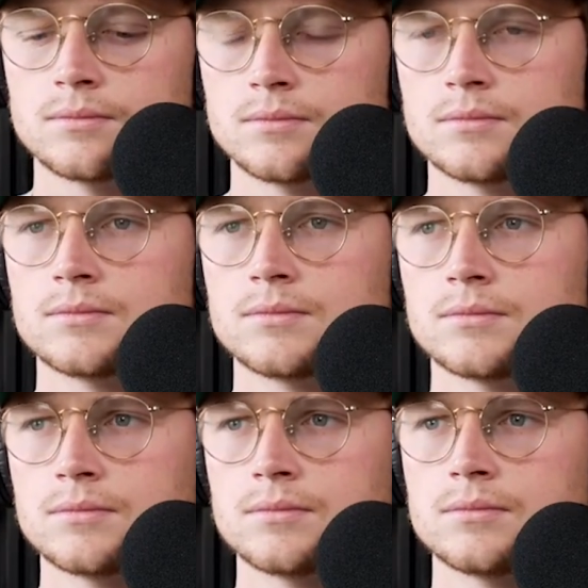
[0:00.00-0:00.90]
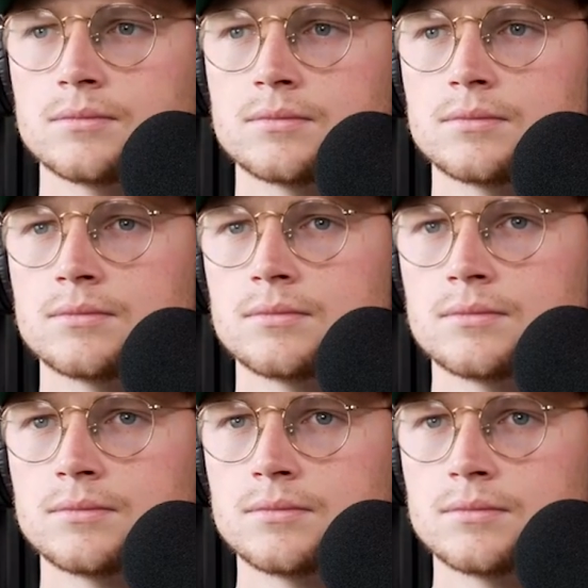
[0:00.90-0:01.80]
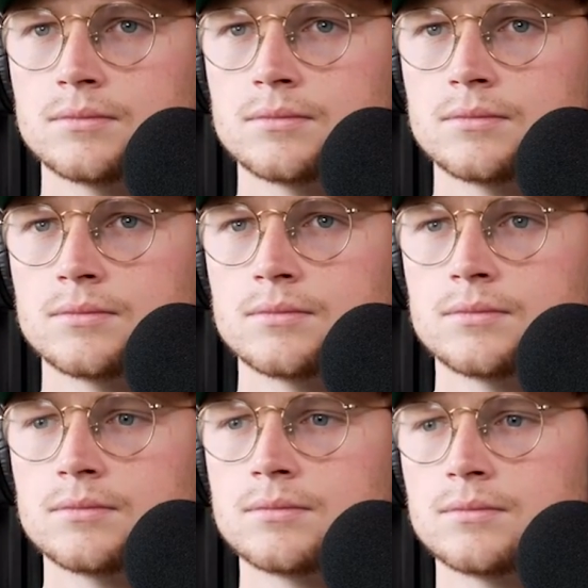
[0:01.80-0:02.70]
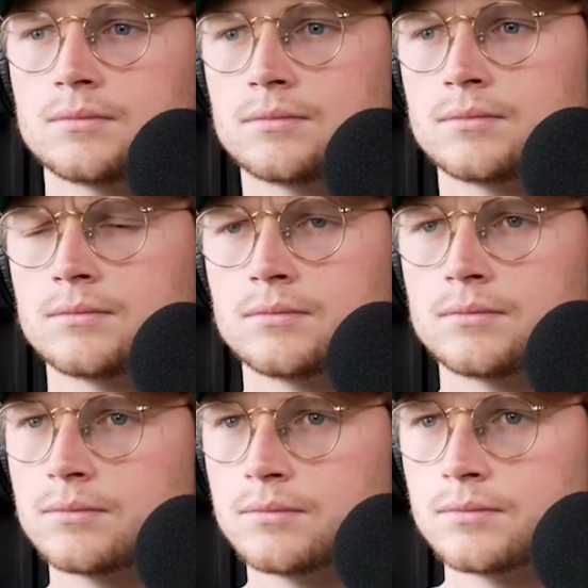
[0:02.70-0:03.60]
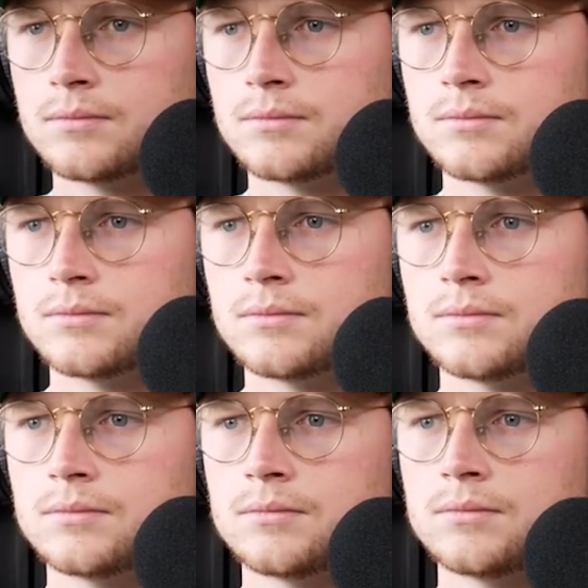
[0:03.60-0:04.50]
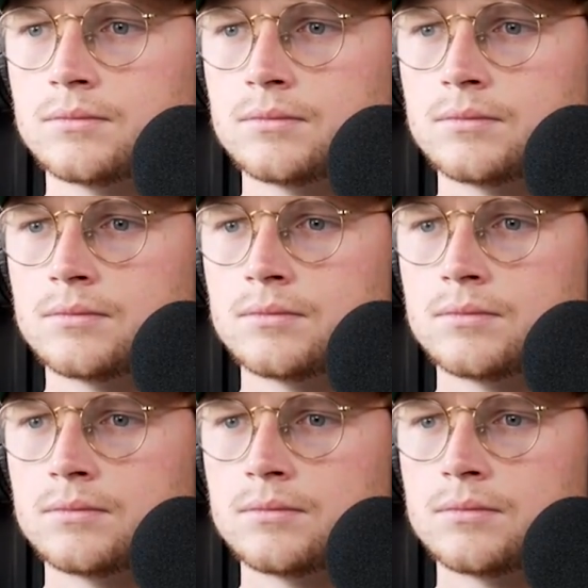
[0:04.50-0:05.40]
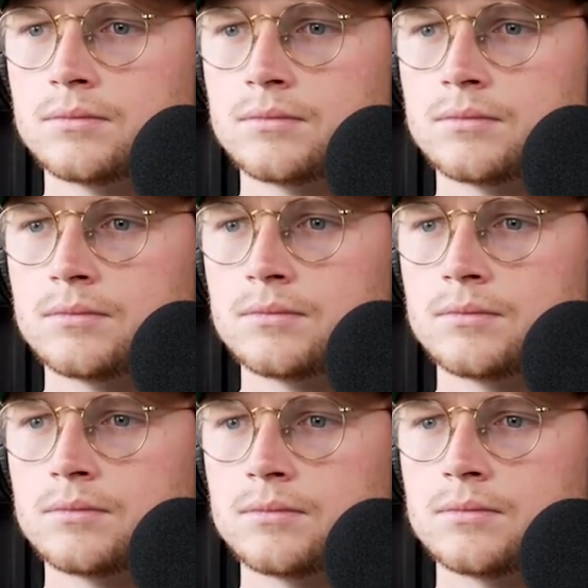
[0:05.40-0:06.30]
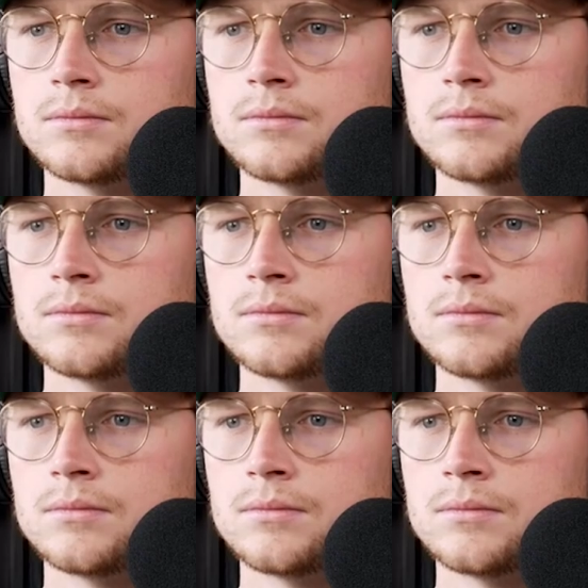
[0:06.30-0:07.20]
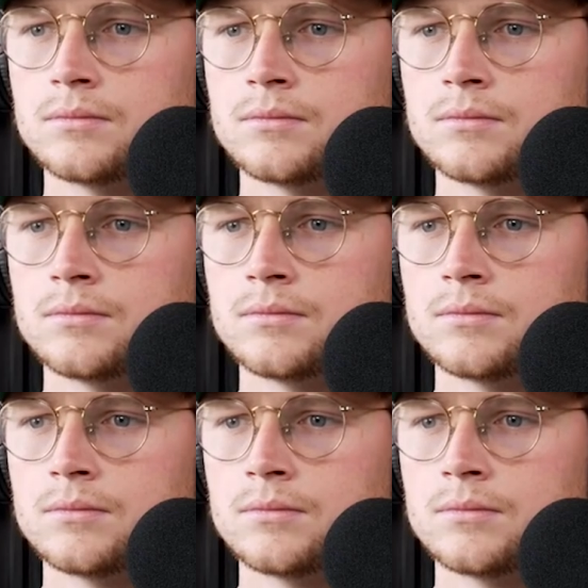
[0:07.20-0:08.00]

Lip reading: This person isn't speaking.